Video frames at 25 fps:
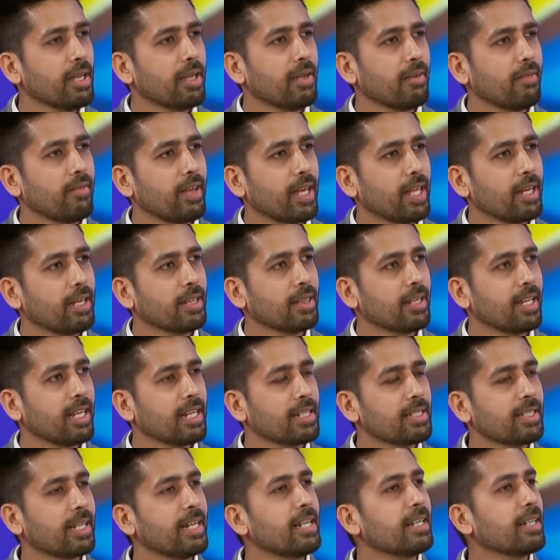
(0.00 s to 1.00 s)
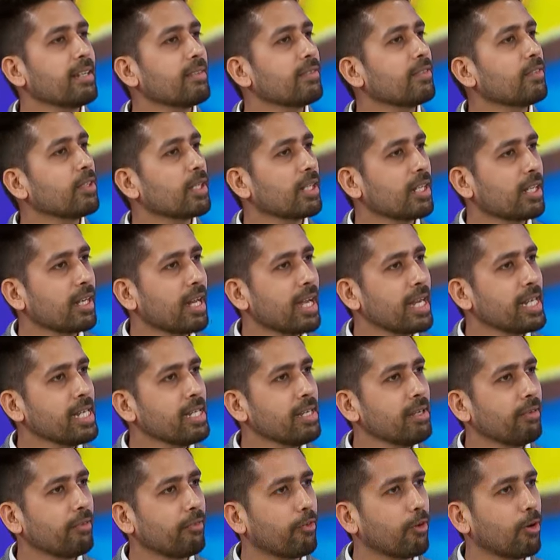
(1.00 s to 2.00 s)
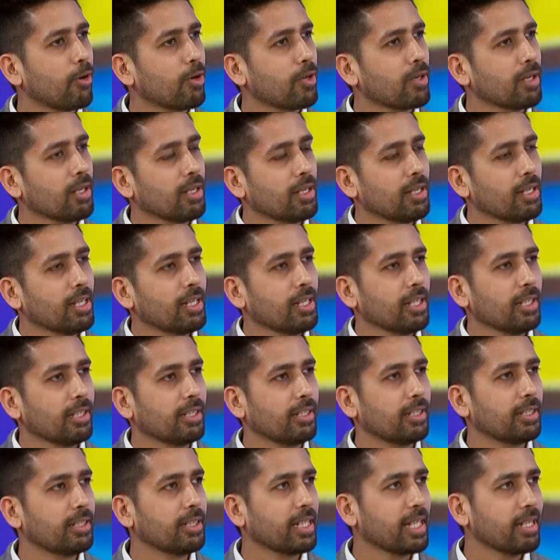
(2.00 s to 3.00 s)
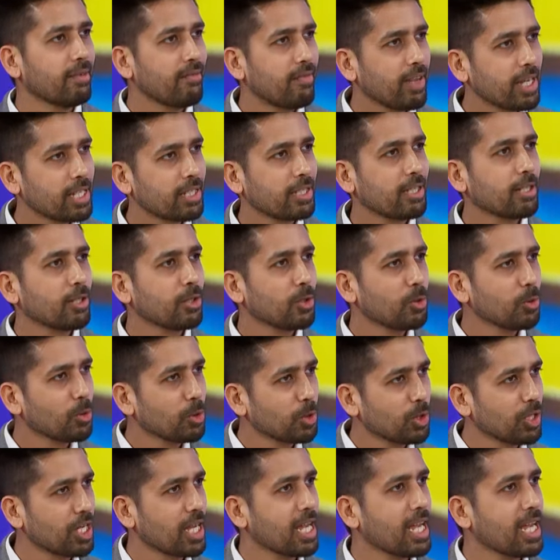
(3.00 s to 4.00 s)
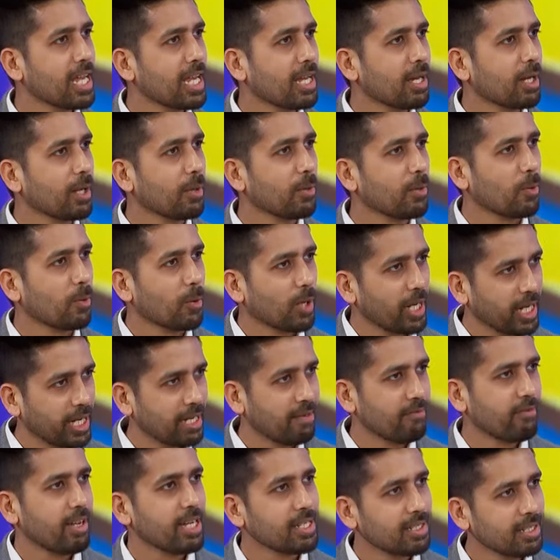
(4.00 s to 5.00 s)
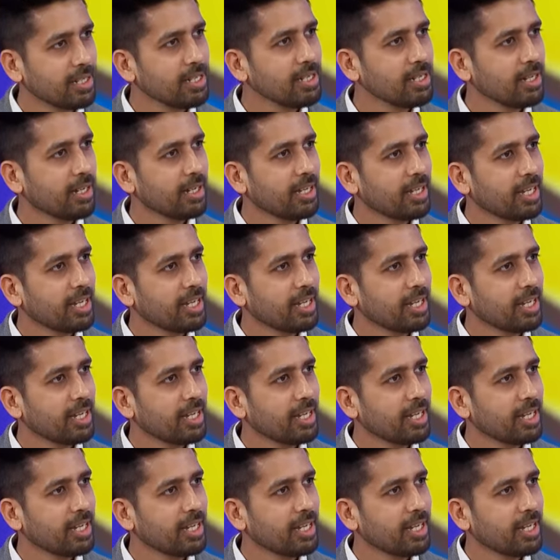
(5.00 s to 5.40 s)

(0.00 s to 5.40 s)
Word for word: wherein the incentives were aligned for the investor to stay invested,